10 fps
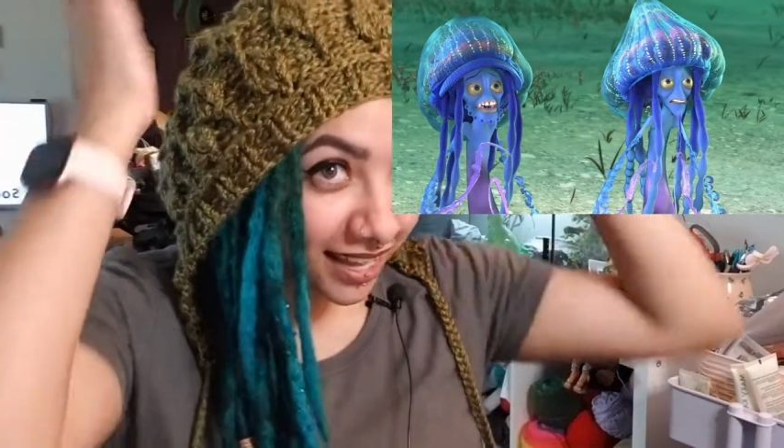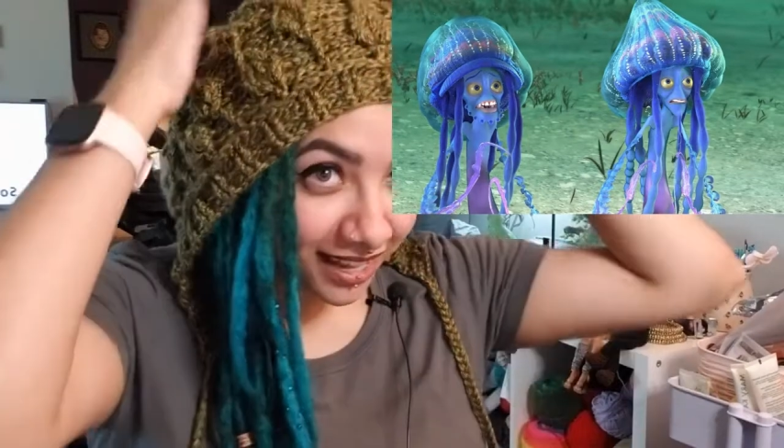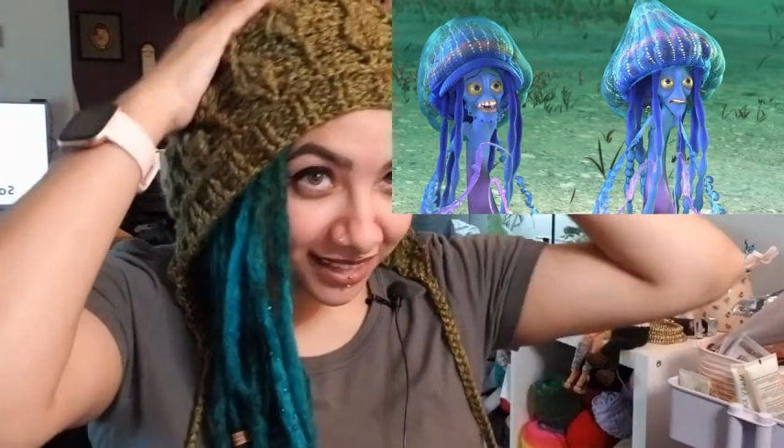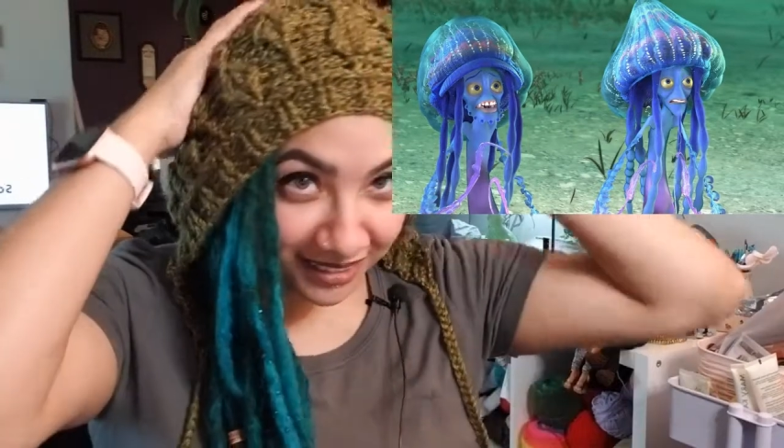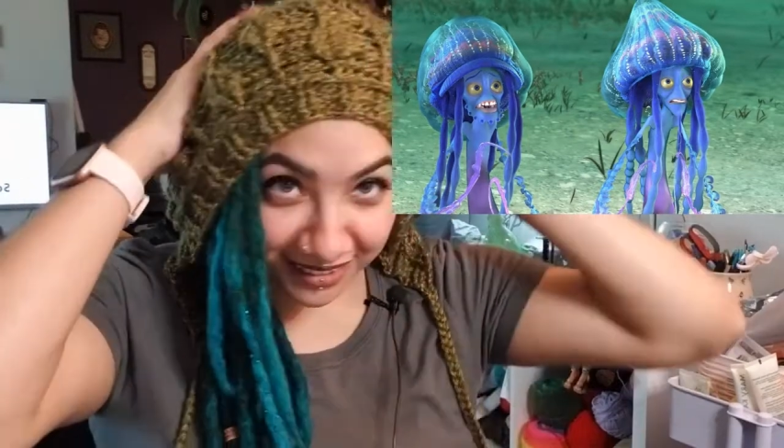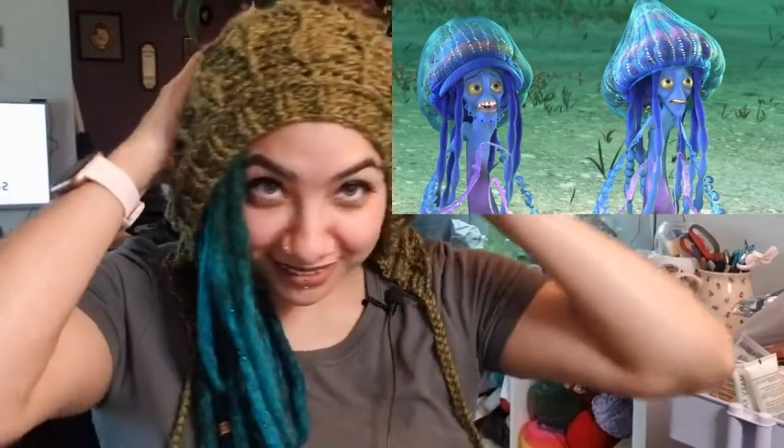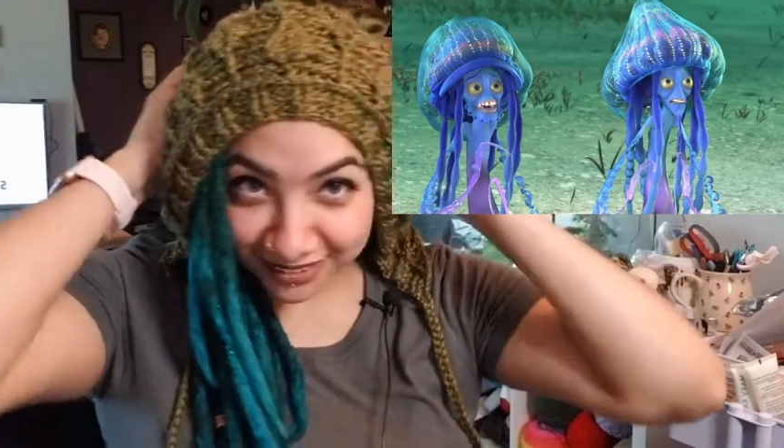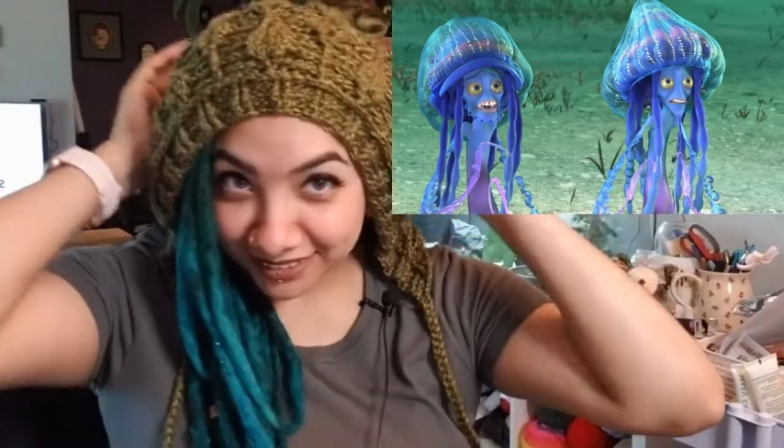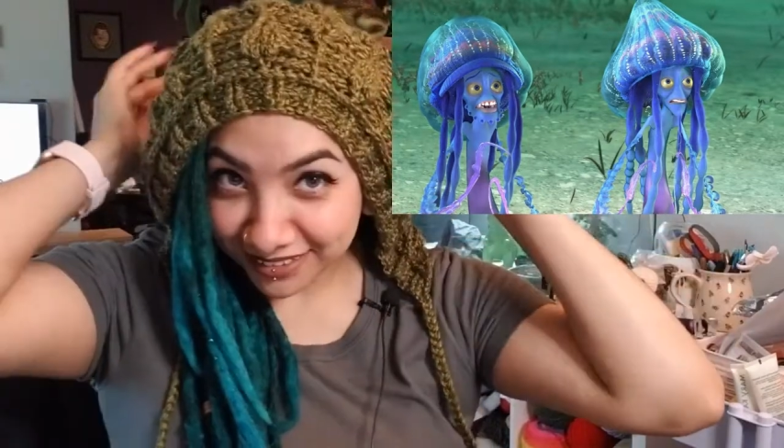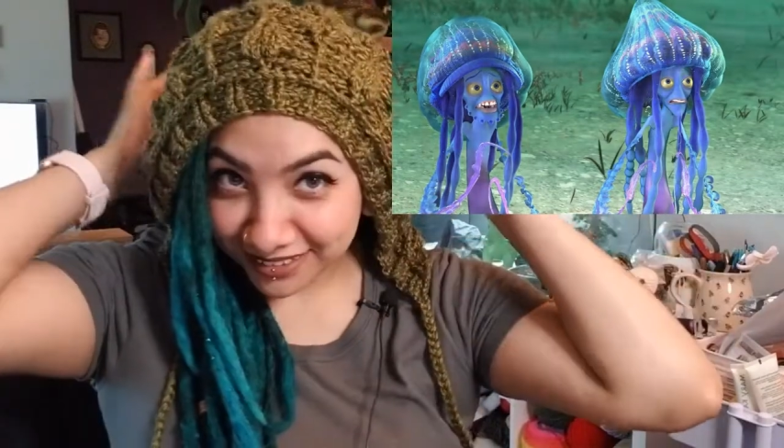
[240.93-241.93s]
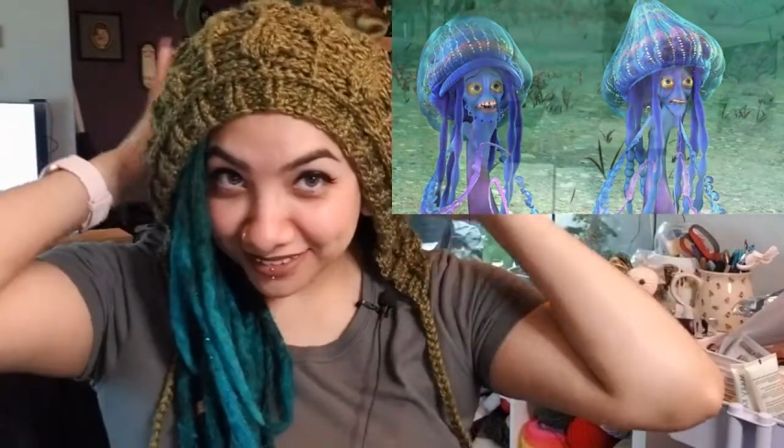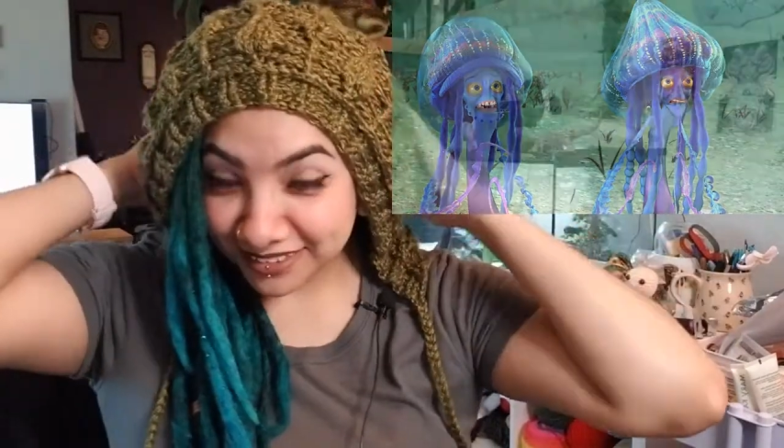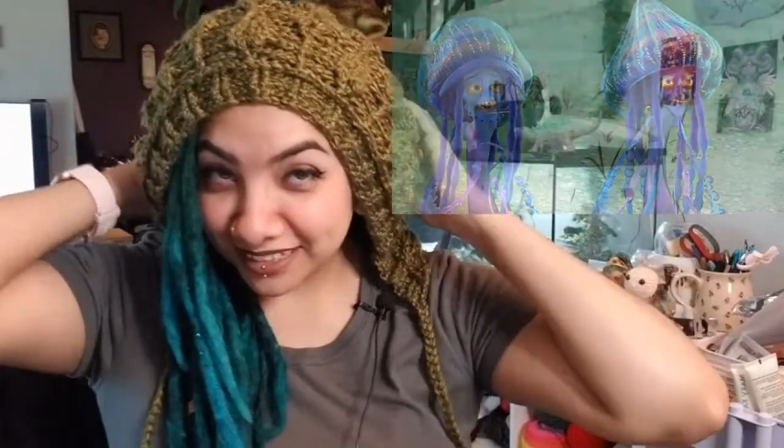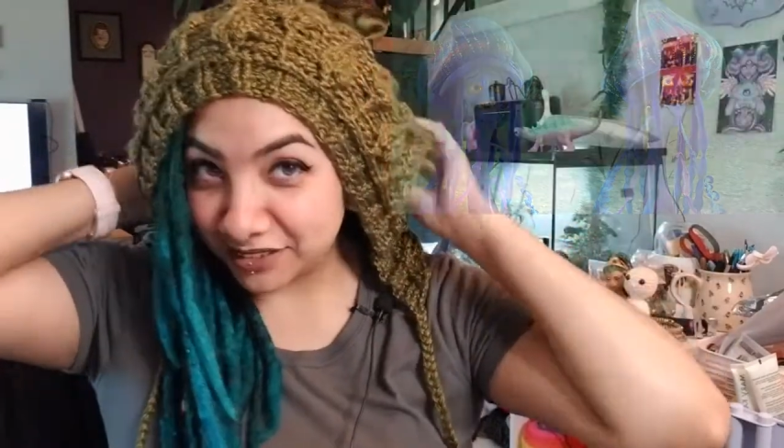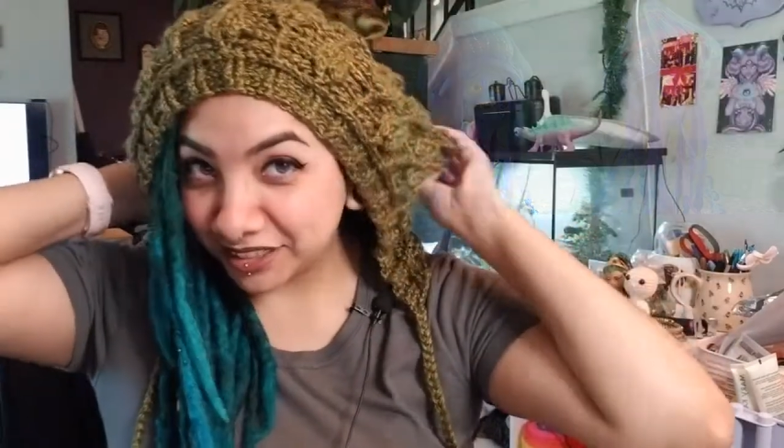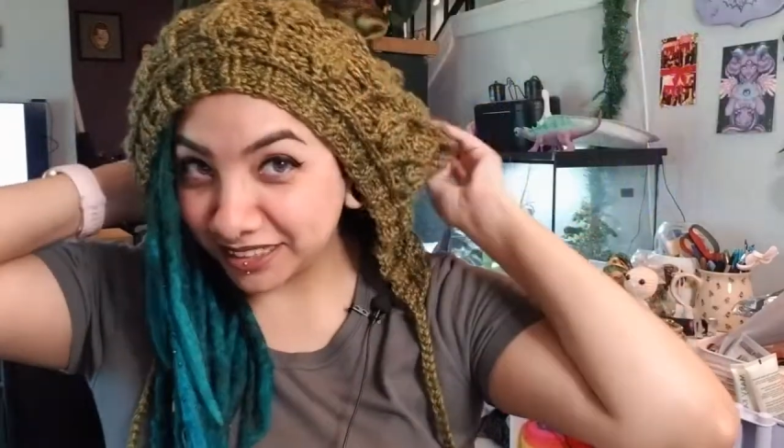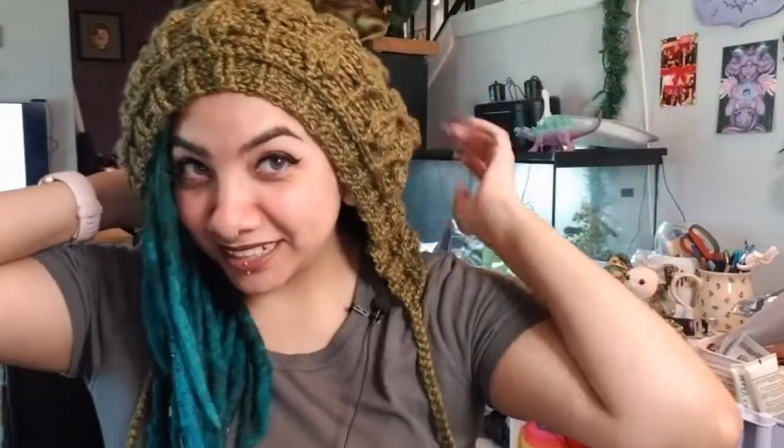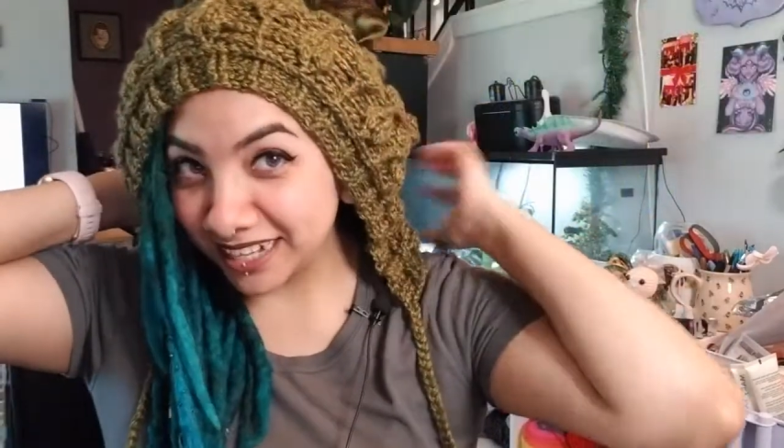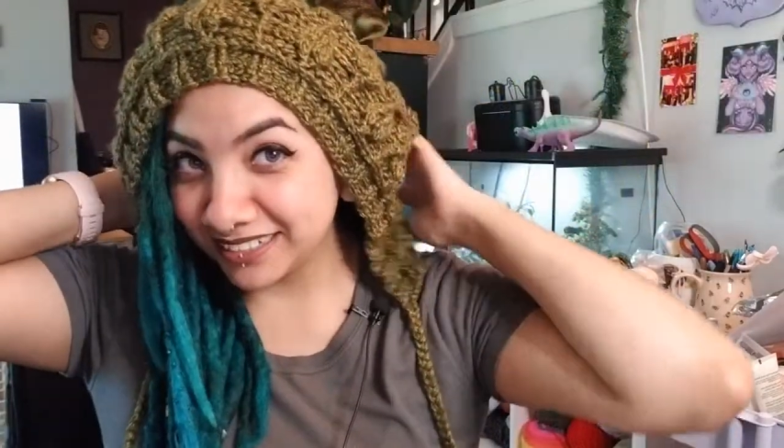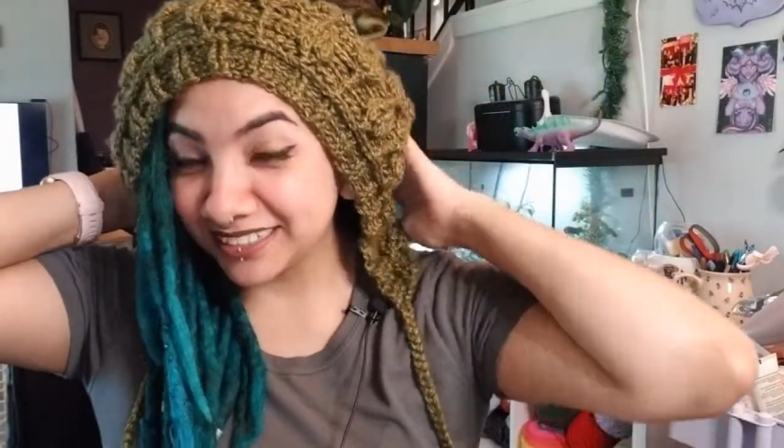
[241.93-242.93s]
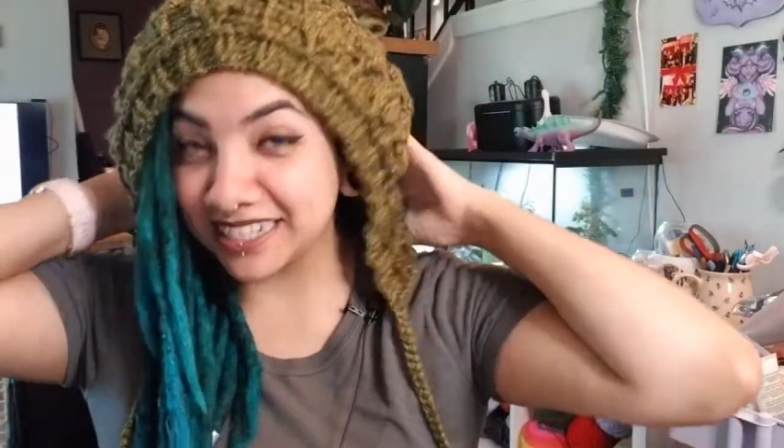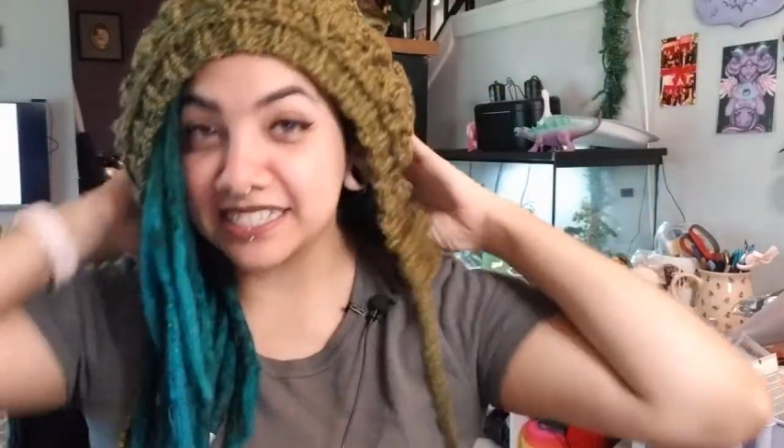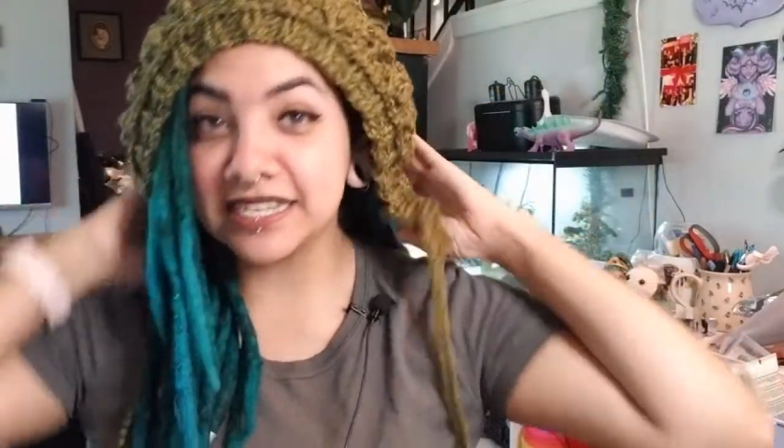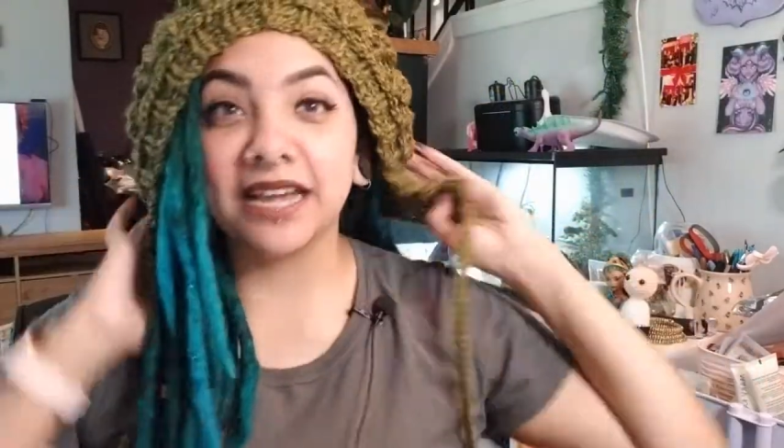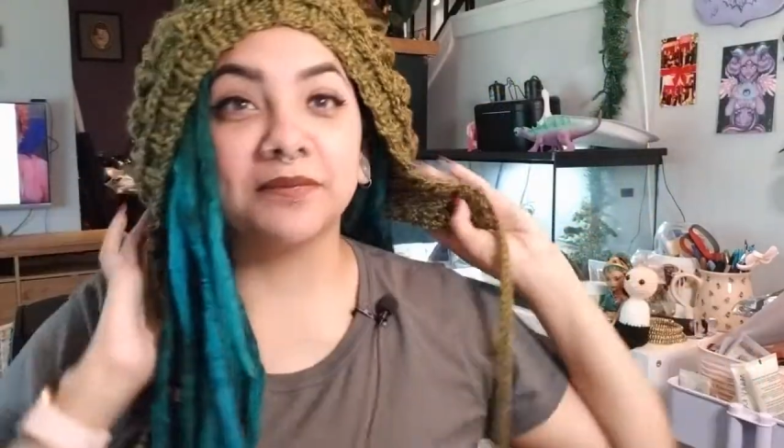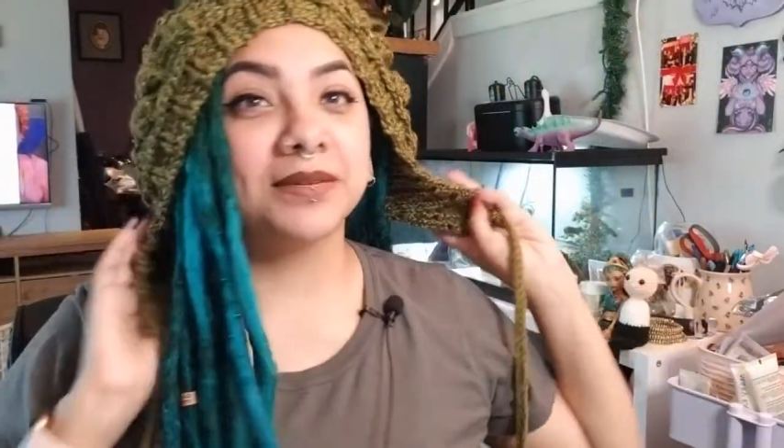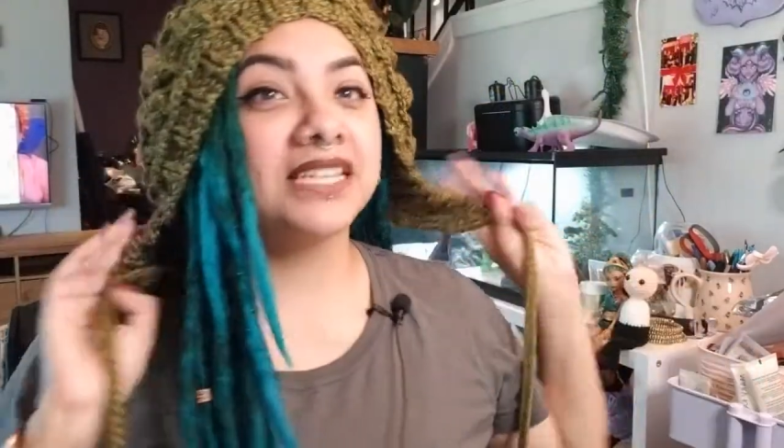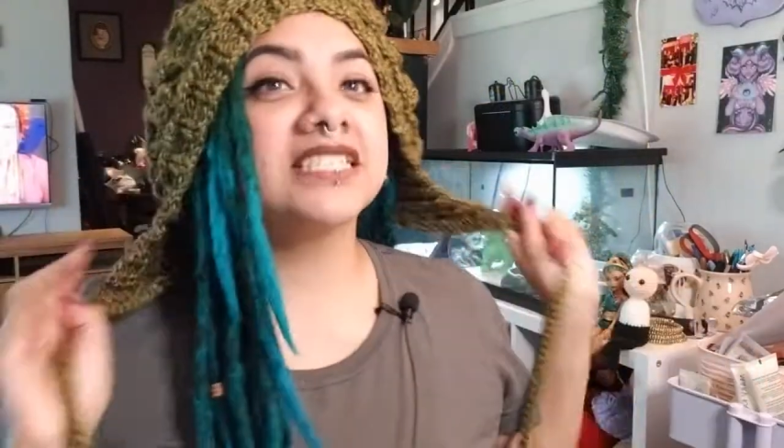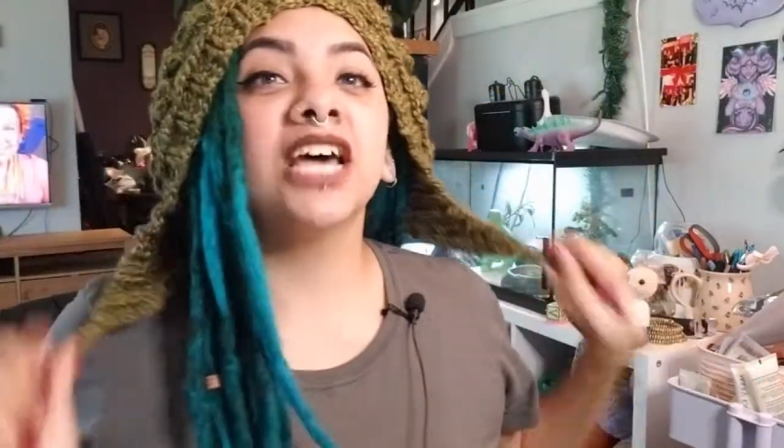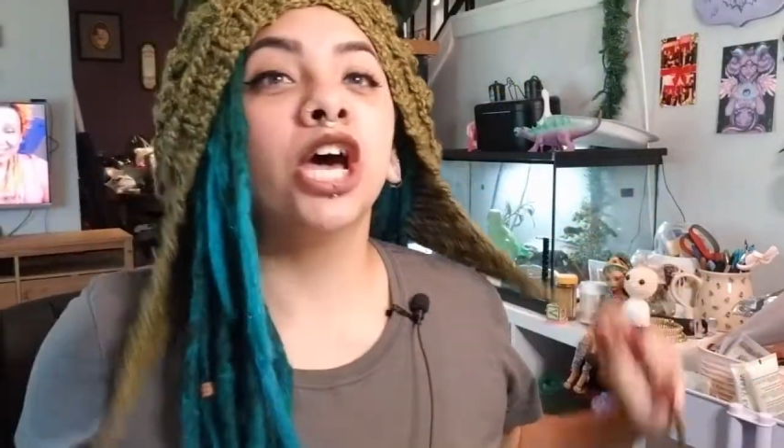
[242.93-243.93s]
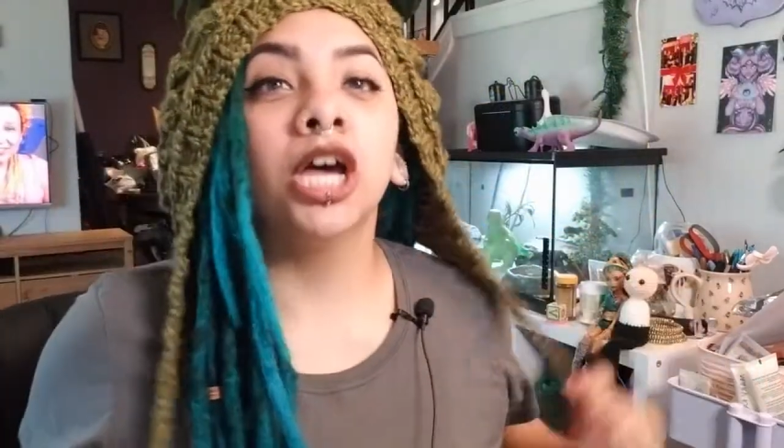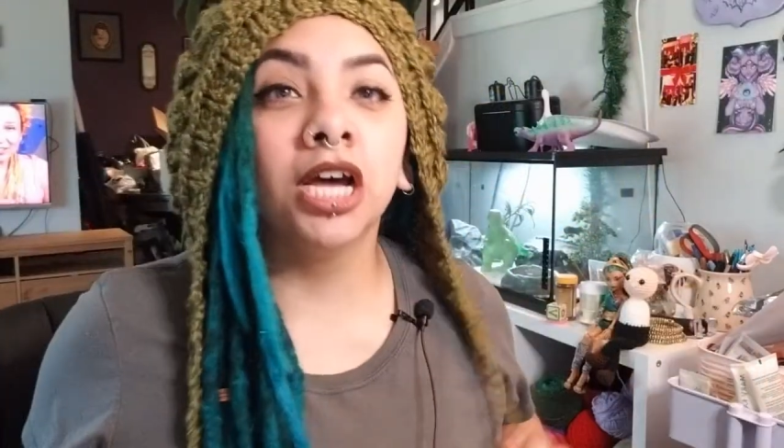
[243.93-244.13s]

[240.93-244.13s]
and this slouchy, kind of looks like a tam, but it's a